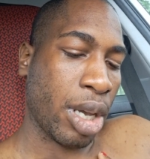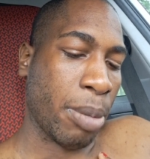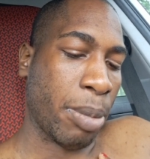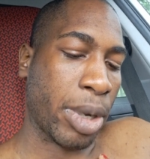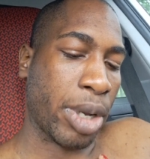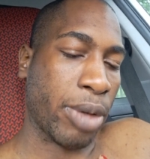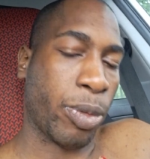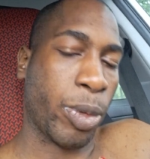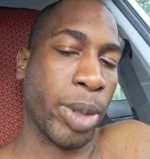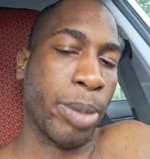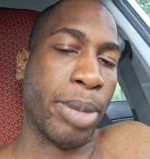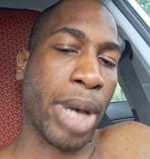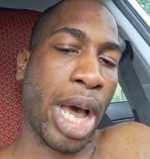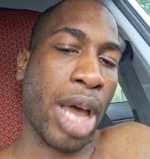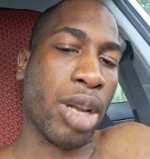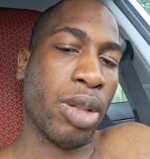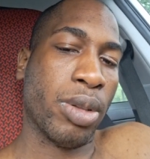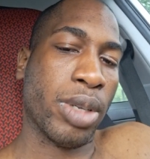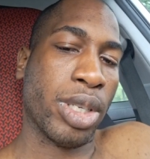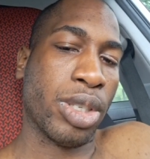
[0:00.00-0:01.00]
But if we
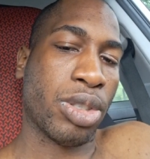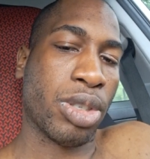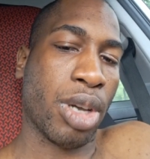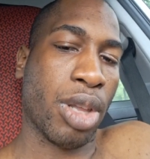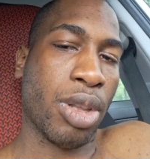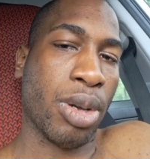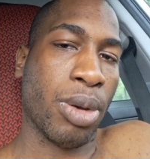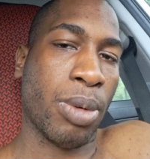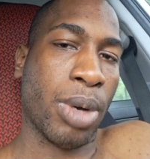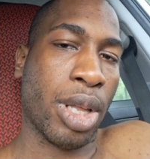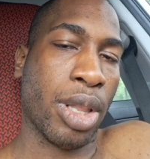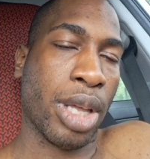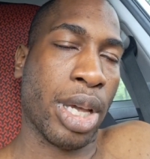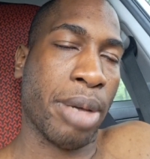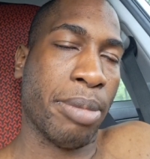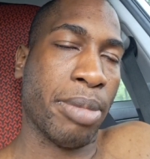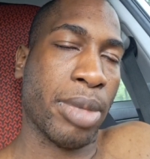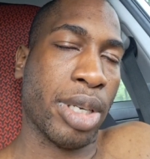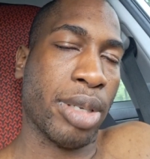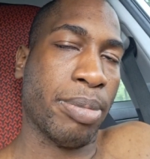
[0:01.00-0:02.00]
battle each other, well,
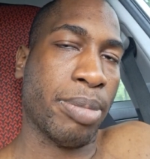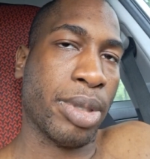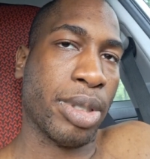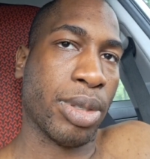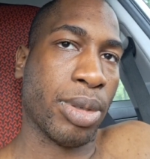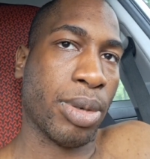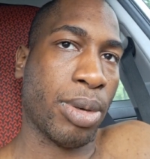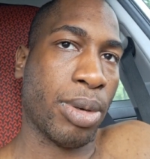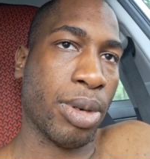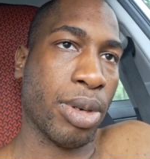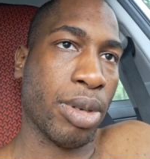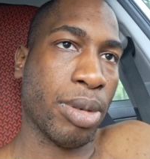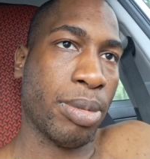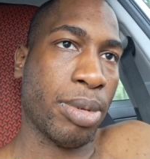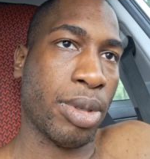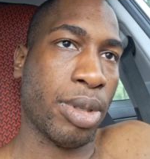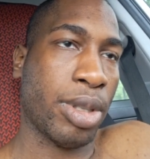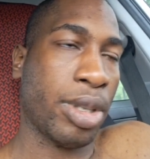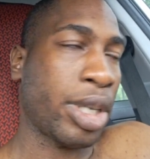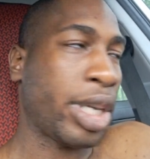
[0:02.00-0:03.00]
that might be
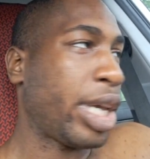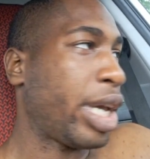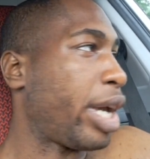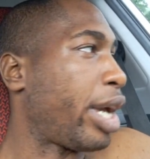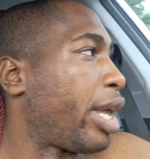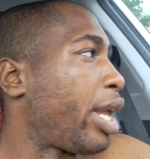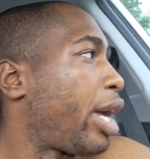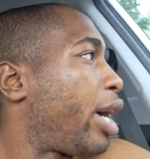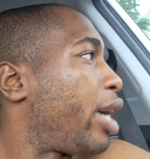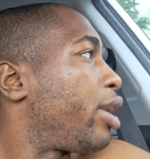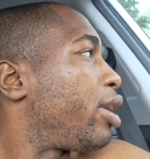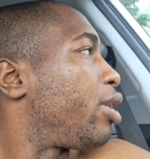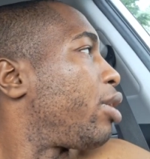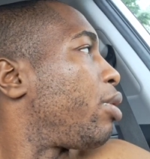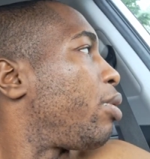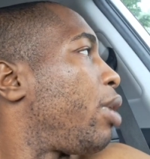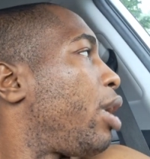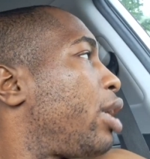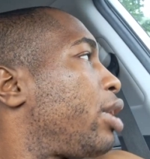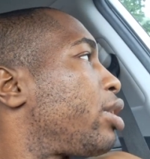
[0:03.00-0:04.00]
horrible. And I
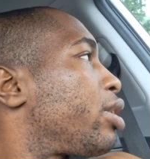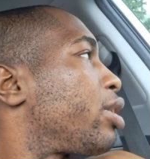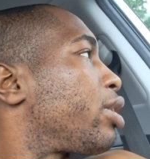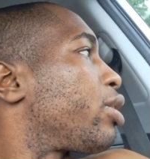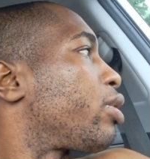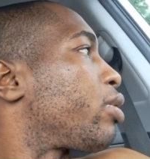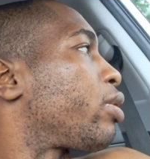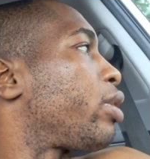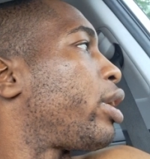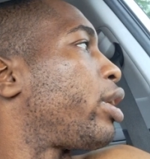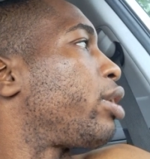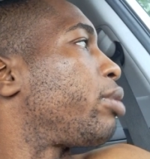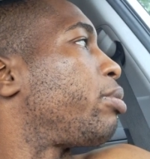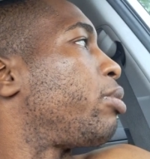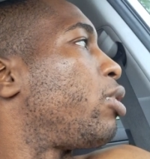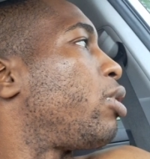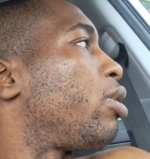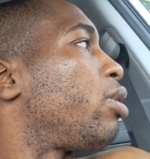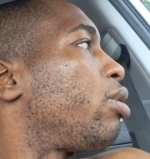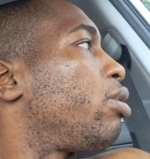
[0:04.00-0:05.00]
don't want to create
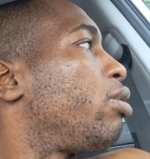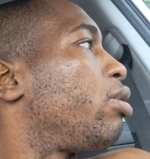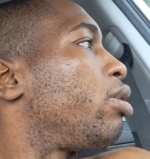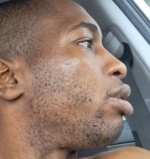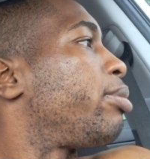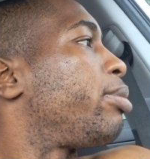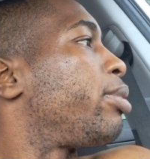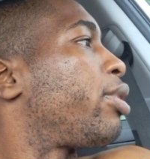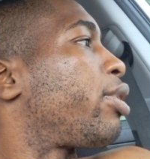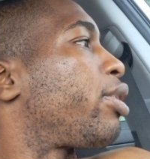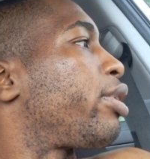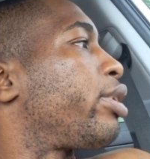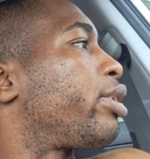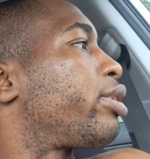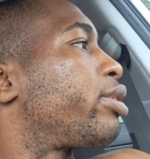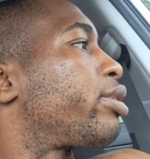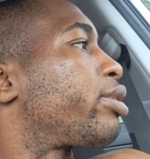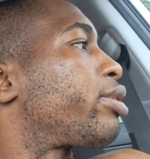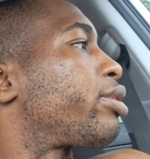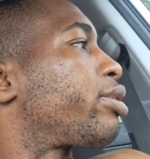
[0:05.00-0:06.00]
more horrible
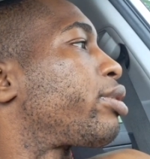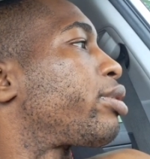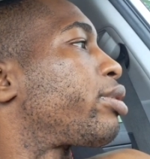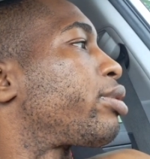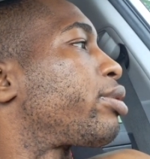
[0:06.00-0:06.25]
things.